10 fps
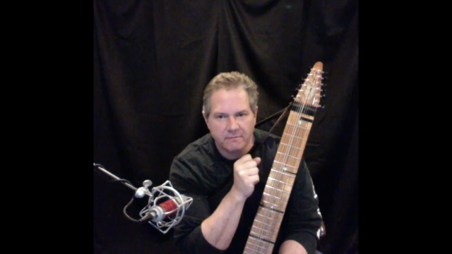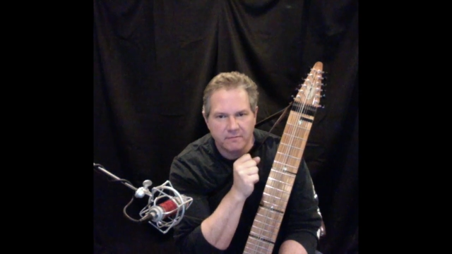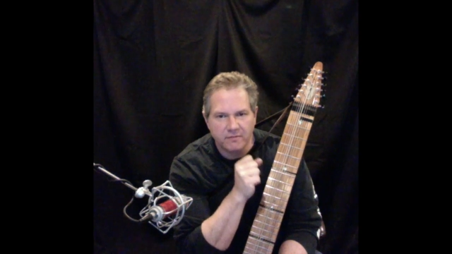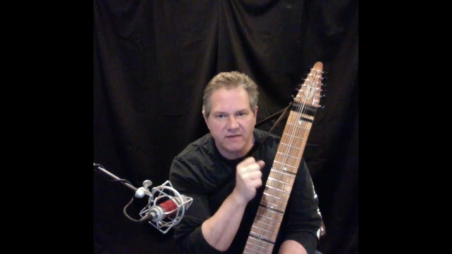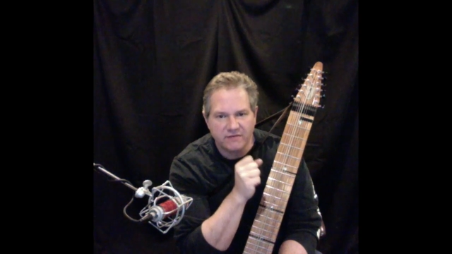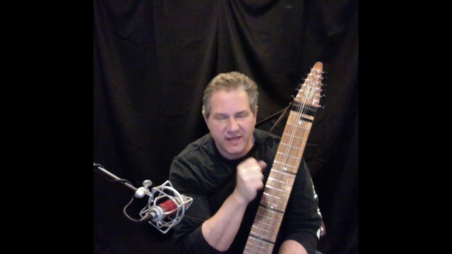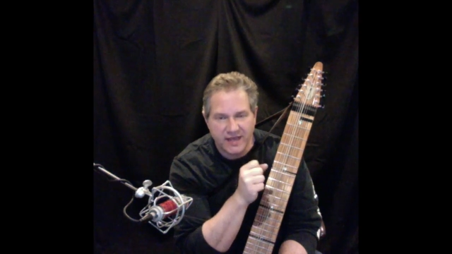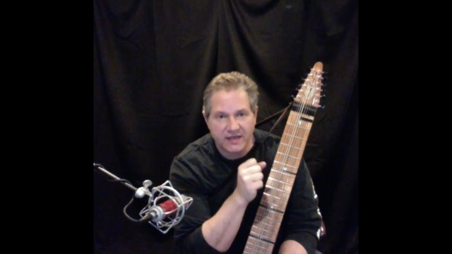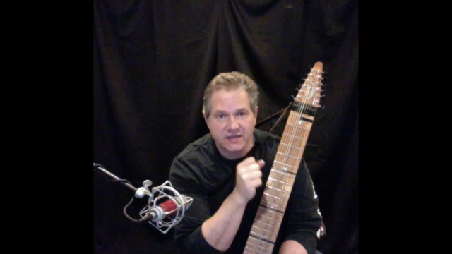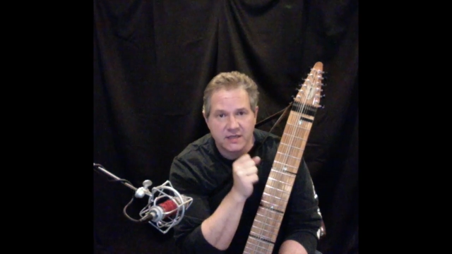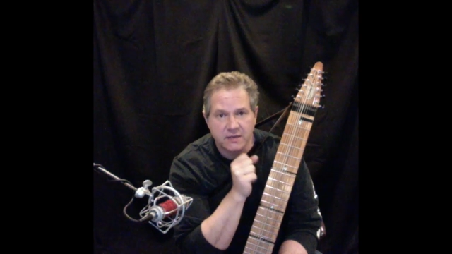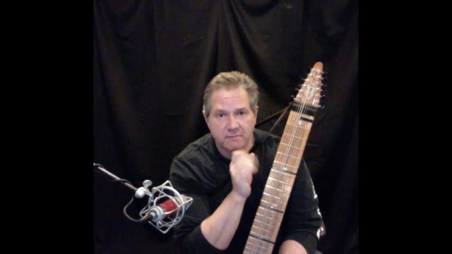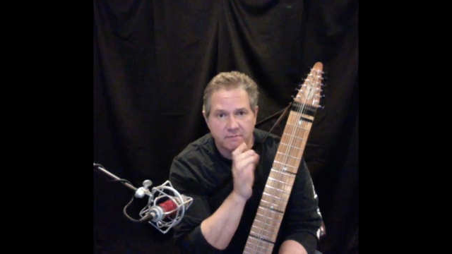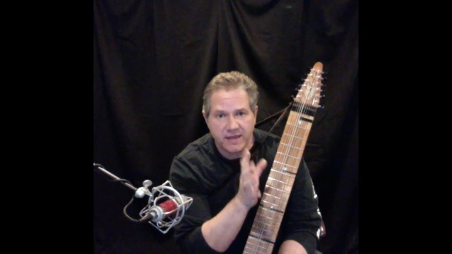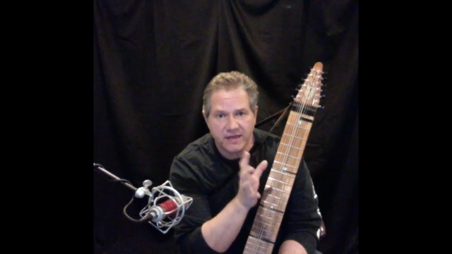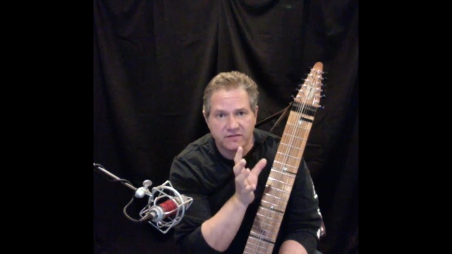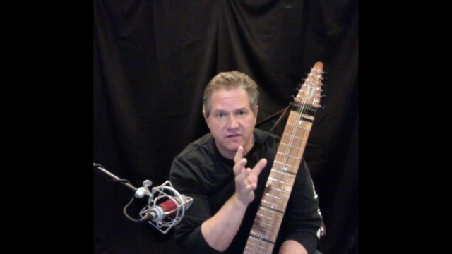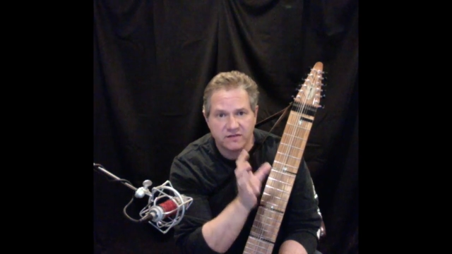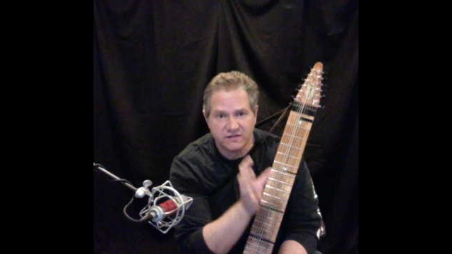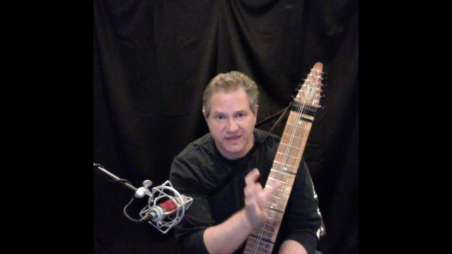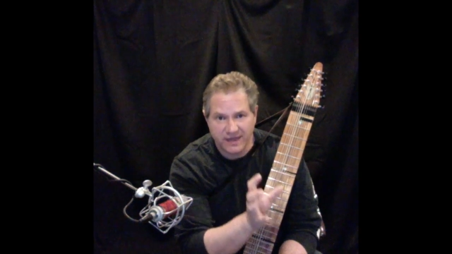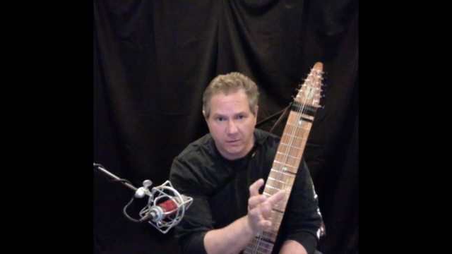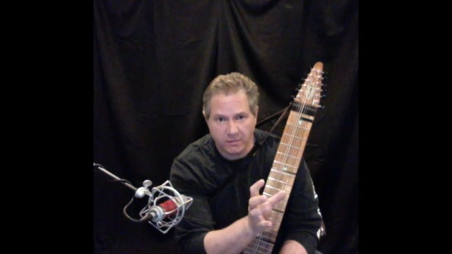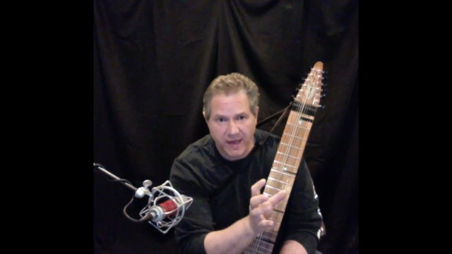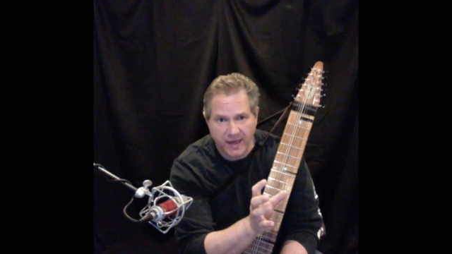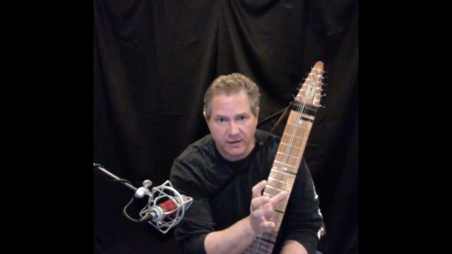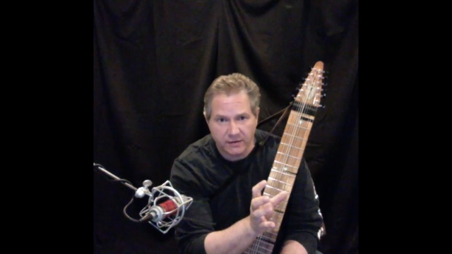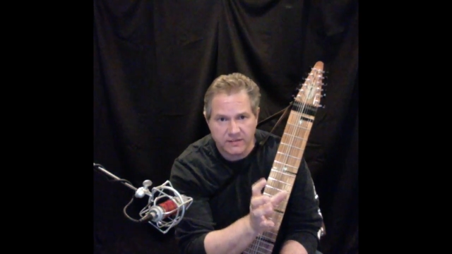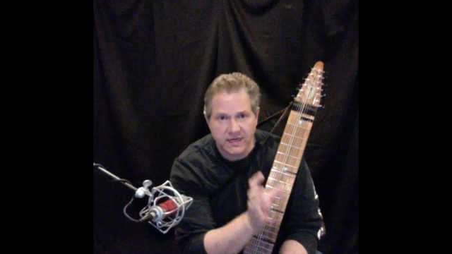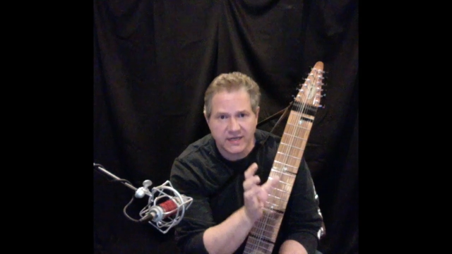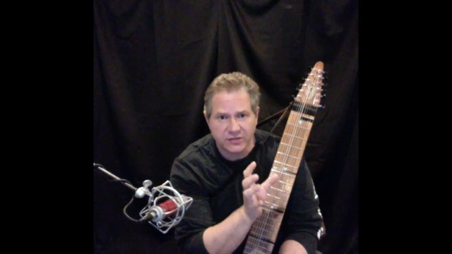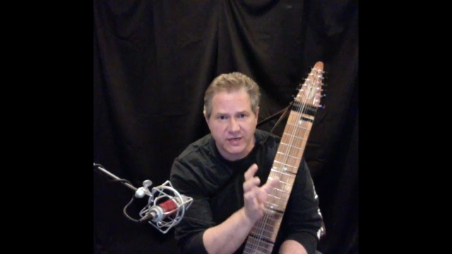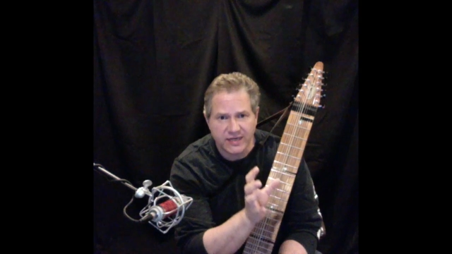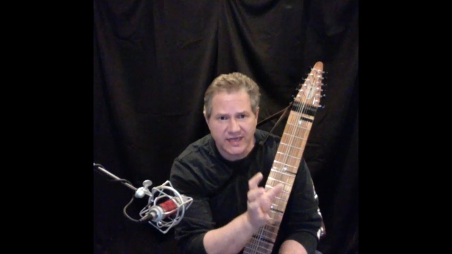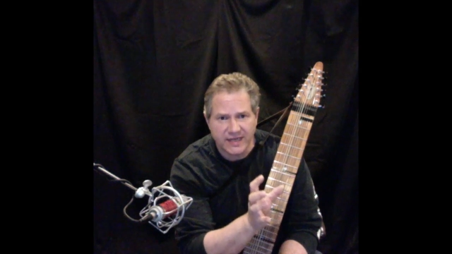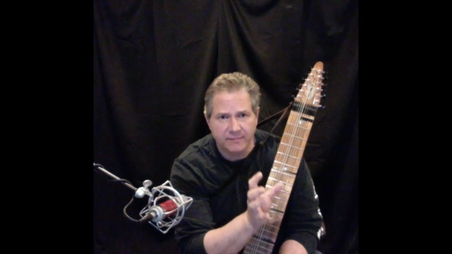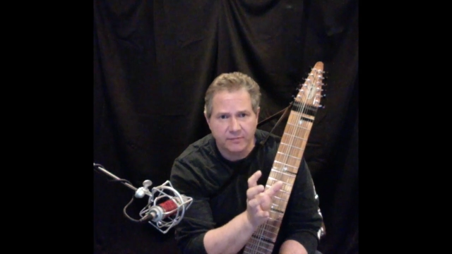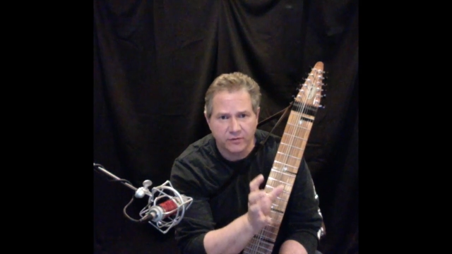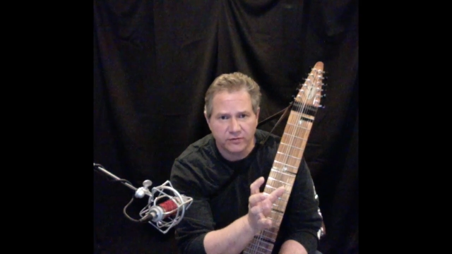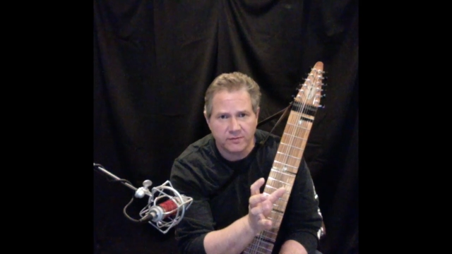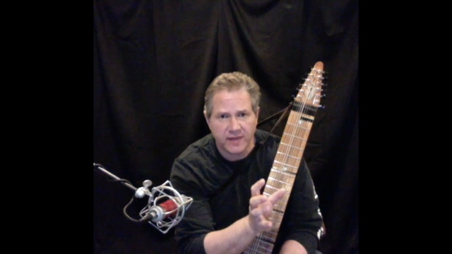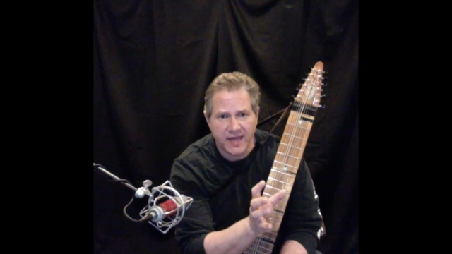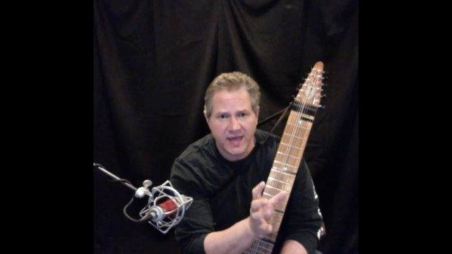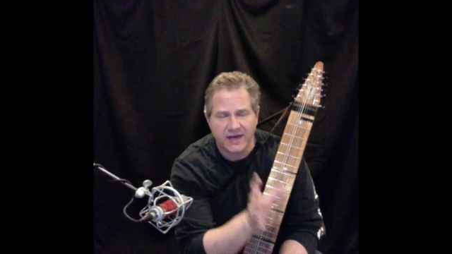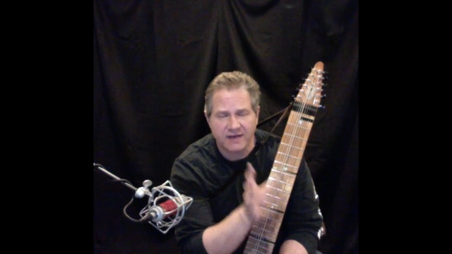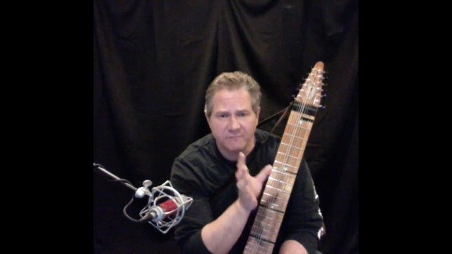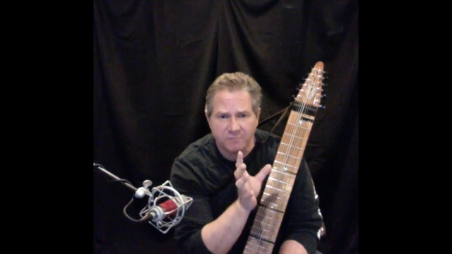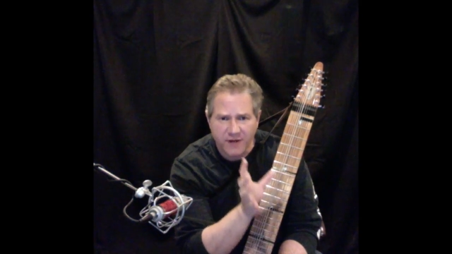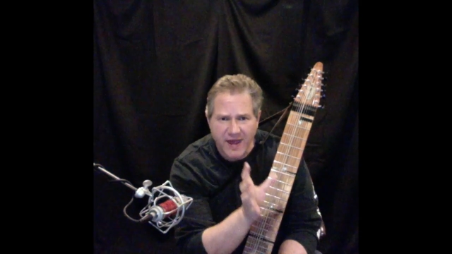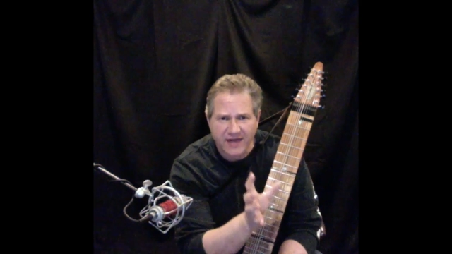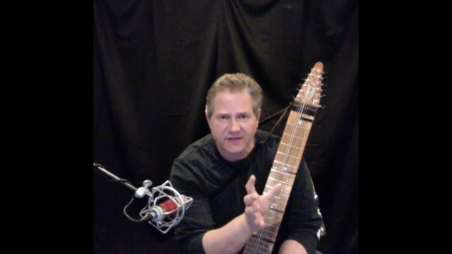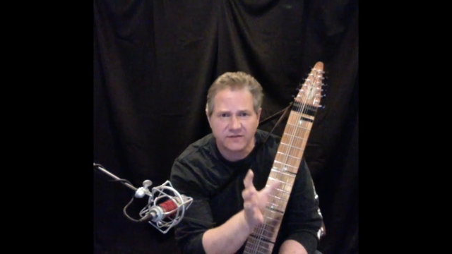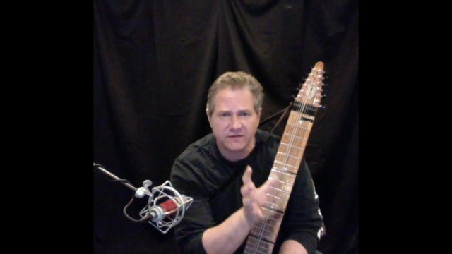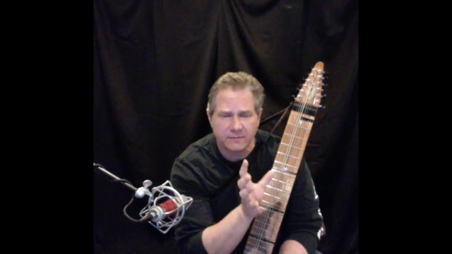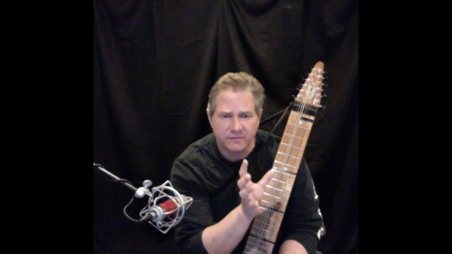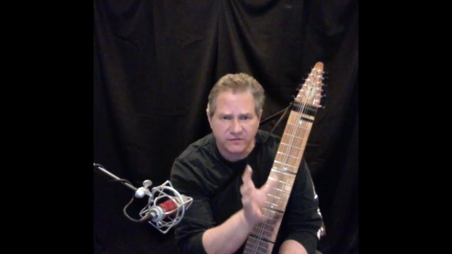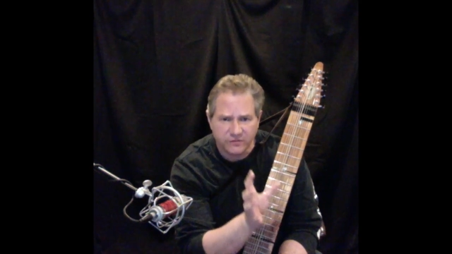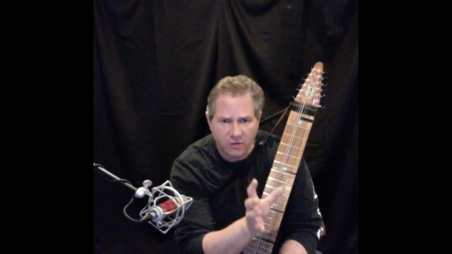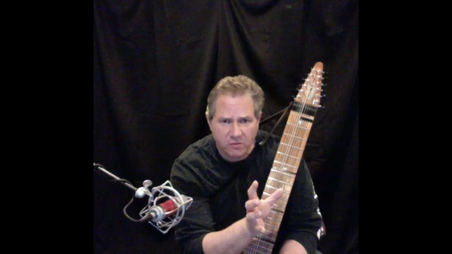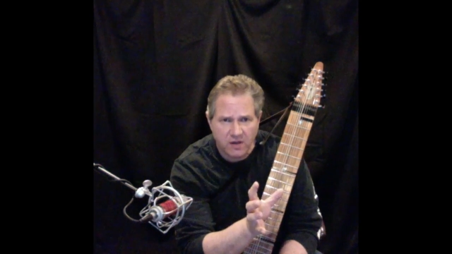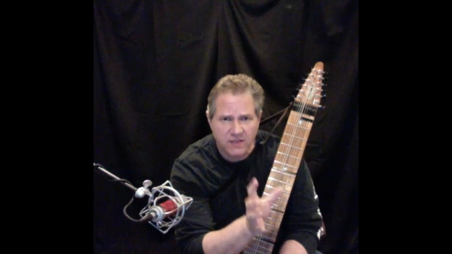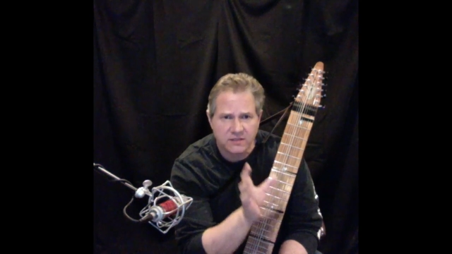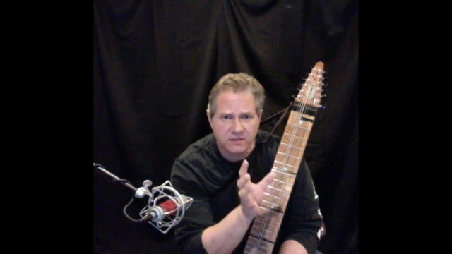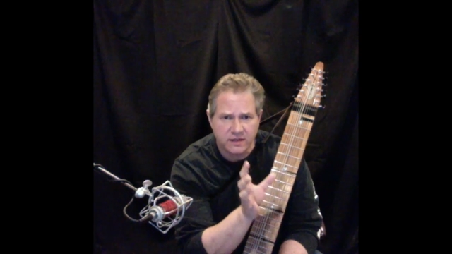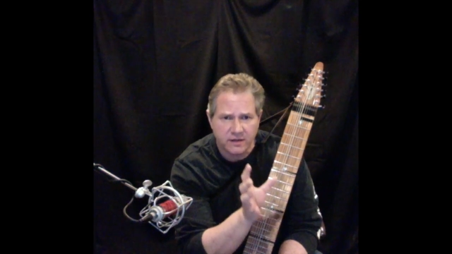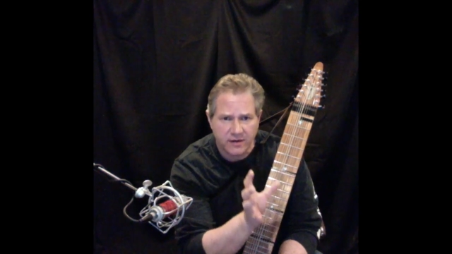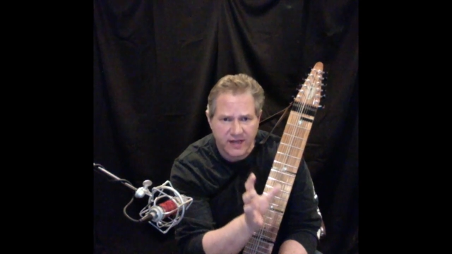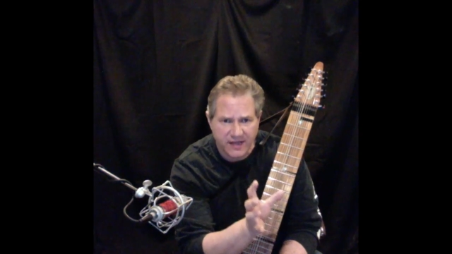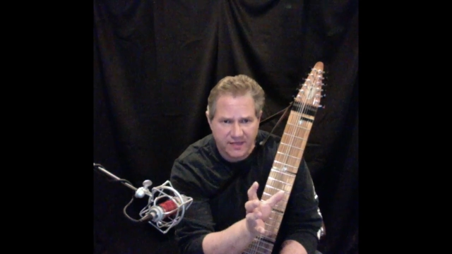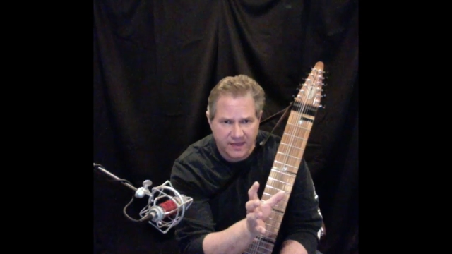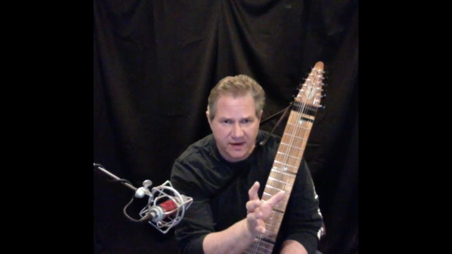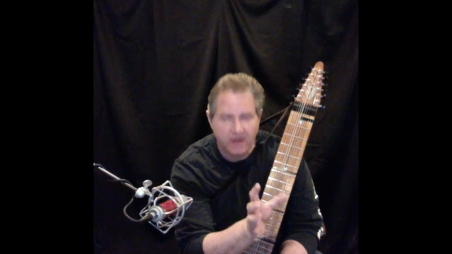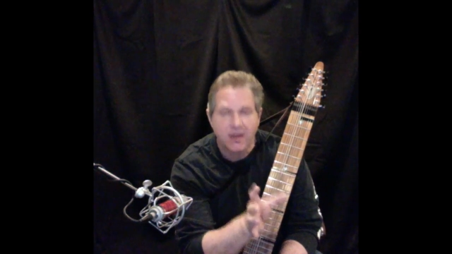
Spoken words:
left hand bass scale patterns. I try to keep those in my head. I've practiced them so much they're in there.